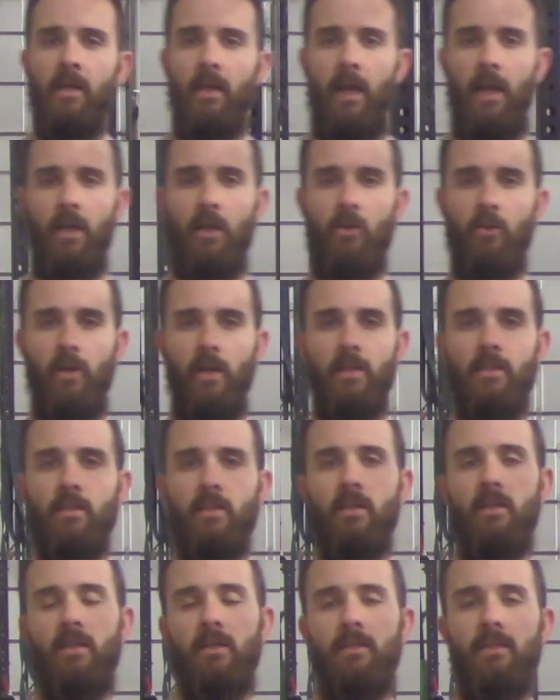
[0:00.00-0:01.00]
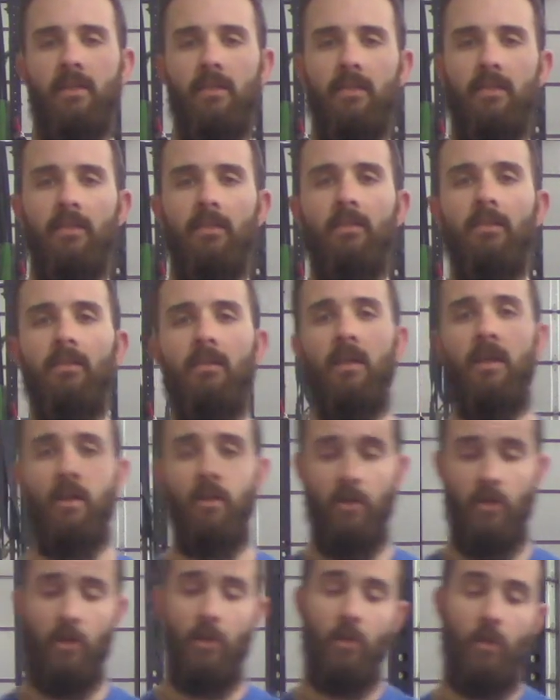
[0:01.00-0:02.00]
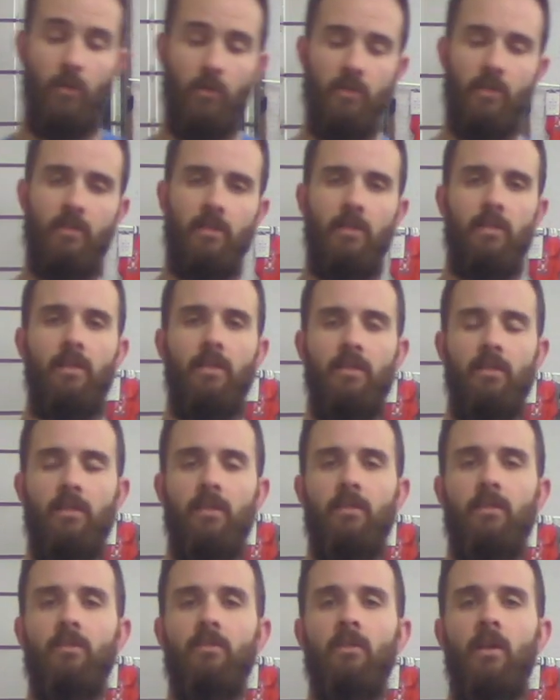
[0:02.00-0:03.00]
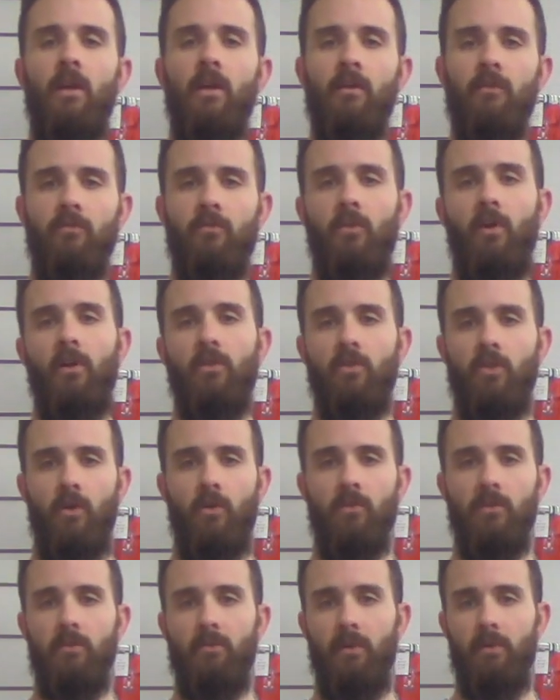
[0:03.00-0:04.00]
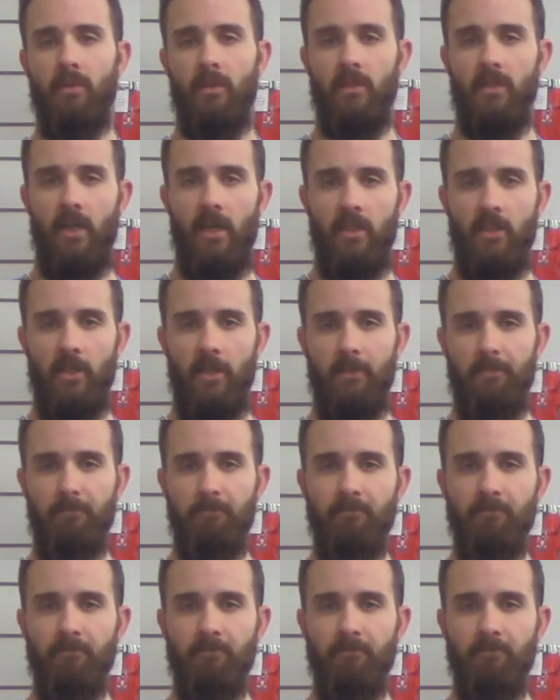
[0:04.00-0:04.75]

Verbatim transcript: Kind of creates a distance or closes the distance for our toes to be able to touch it.